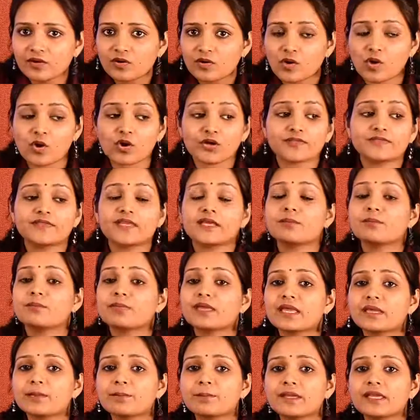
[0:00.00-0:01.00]
or they
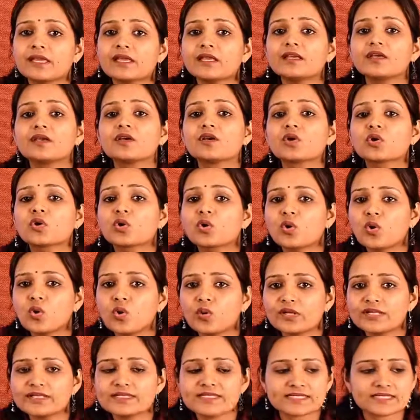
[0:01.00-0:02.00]
may be
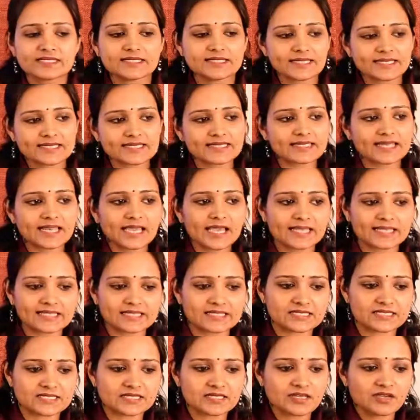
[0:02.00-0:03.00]
coincident
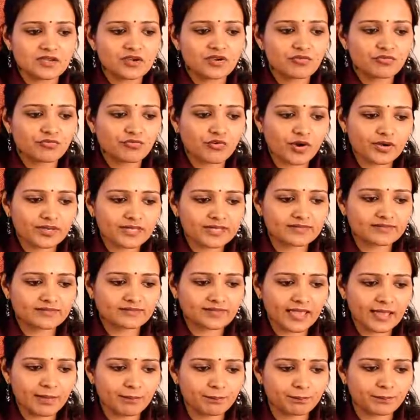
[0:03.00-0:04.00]
lines. For
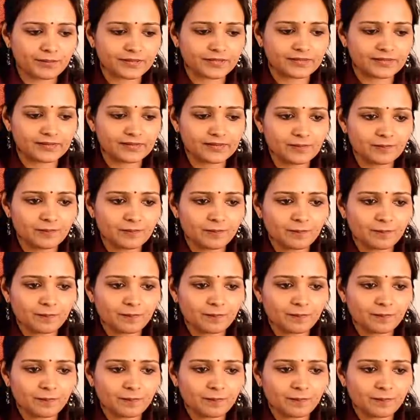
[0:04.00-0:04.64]
example,